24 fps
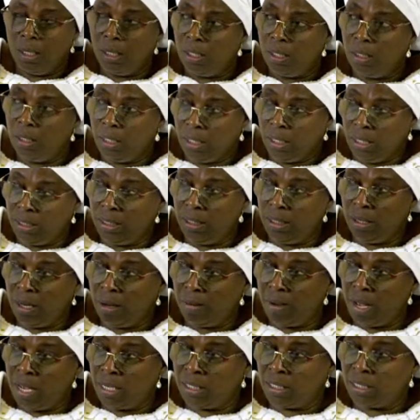The reason I'm
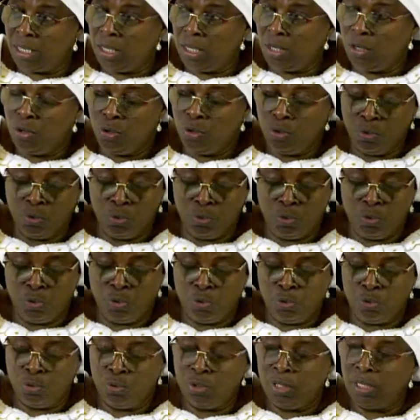asking you to
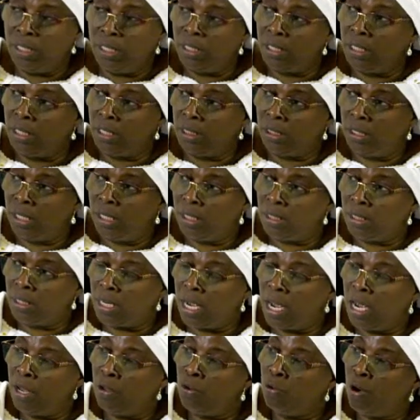do this is that,
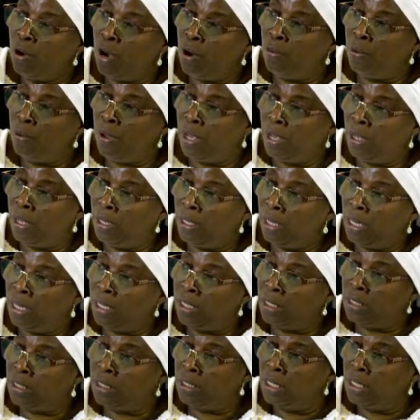are you aware
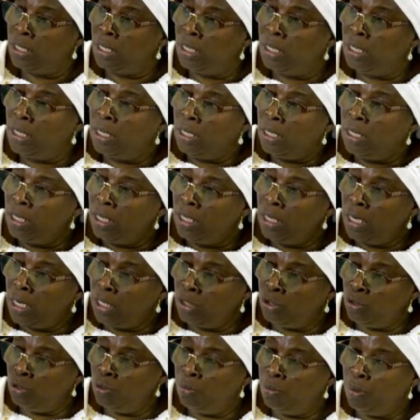that there
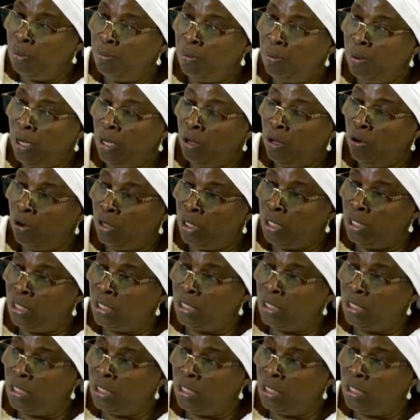should be pre-audit